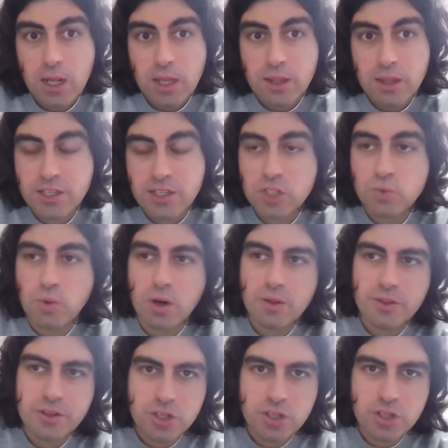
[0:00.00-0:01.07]
This is what
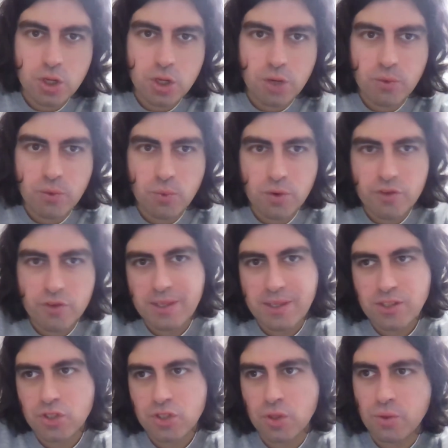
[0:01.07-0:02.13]
the turnover would have
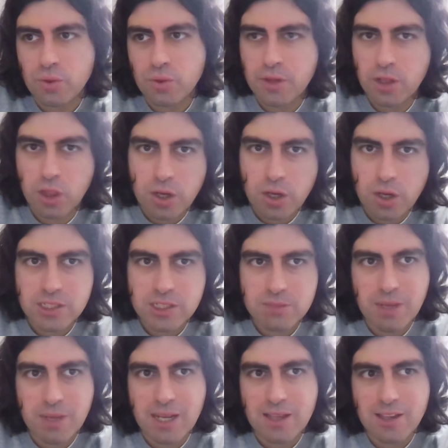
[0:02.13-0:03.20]
been, so the loss is
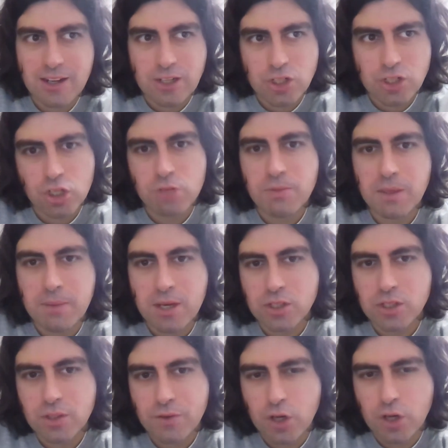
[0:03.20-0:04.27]
bigger than it should be
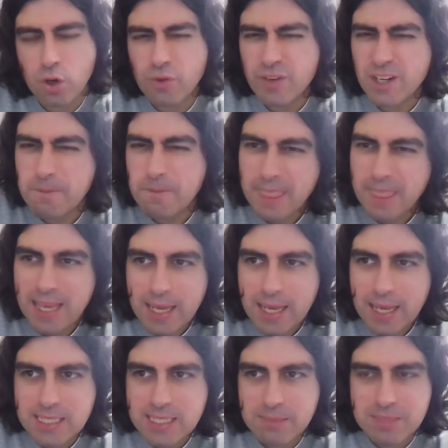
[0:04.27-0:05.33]
because of COVID. It
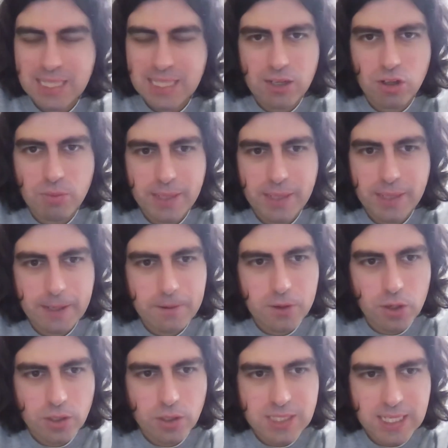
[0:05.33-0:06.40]
seems a little bit
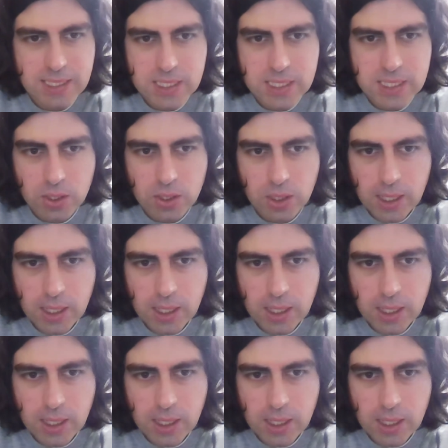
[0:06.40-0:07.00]
nonsensical.